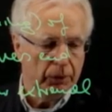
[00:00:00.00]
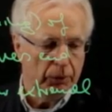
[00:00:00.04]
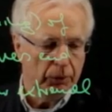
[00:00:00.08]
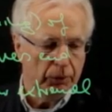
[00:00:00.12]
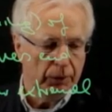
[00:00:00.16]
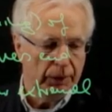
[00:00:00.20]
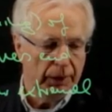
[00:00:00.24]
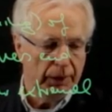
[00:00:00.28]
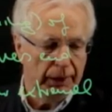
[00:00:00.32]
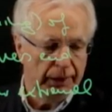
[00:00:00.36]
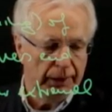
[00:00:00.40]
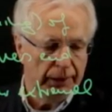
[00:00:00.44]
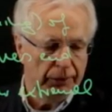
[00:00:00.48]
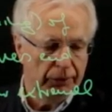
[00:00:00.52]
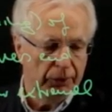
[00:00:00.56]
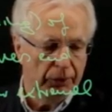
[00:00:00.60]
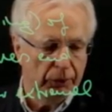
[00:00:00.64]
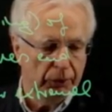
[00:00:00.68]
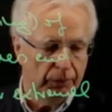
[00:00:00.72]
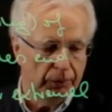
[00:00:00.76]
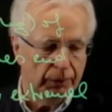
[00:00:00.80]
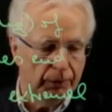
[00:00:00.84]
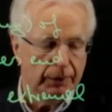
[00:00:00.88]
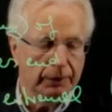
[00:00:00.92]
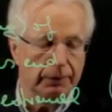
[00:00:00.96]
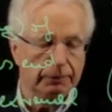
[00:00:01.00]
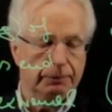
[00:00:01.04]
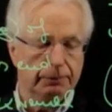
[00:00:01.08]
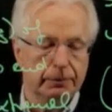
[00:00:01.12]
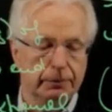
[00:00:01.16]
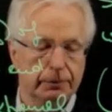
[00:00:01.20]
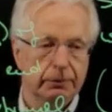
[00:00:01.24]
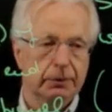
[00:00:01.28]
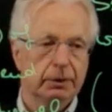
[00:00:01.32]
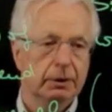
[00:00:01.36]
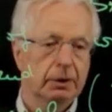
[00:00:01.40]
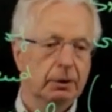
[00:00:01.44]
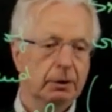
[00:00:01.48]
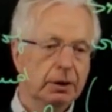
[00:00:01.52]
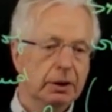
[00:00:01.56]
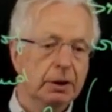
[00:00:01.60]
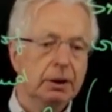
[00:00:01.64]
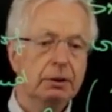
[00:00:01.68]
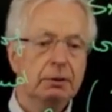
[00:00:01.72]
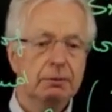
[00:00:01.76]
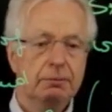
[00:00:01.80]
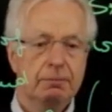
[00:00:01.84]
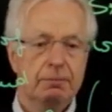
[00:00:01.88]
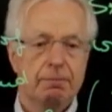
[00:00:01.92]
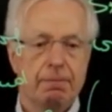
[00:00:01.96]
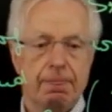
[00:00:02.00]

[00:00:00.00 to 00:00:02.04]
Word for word: You delete this one. Okay?